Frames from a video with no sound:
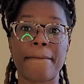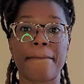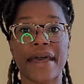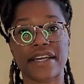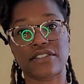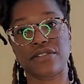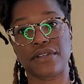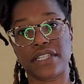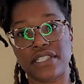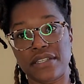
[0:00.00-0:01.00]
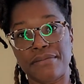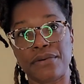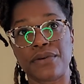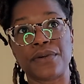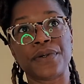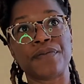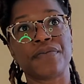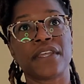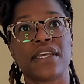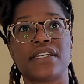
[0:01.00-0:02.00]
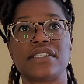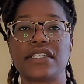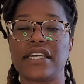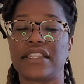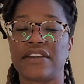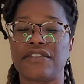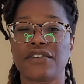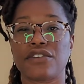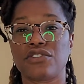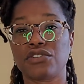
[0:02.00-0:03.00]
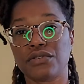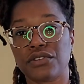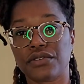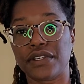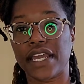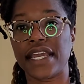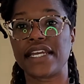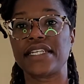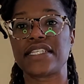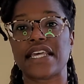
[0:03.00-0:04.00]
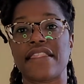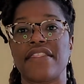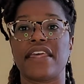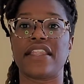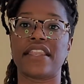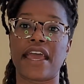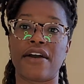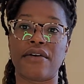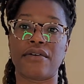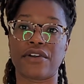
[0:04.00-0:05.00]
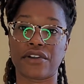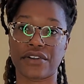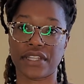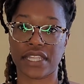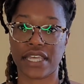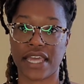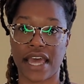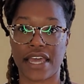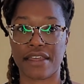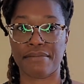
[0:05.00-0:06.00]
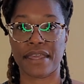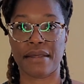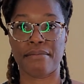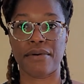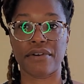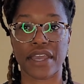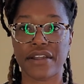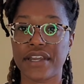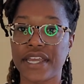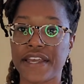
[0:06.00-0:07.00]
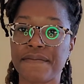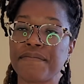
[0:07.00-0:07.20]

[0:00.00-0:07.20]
back to Istanbul. Stayed there for 2 or 3 days, and then now currently I am in Bulgaria.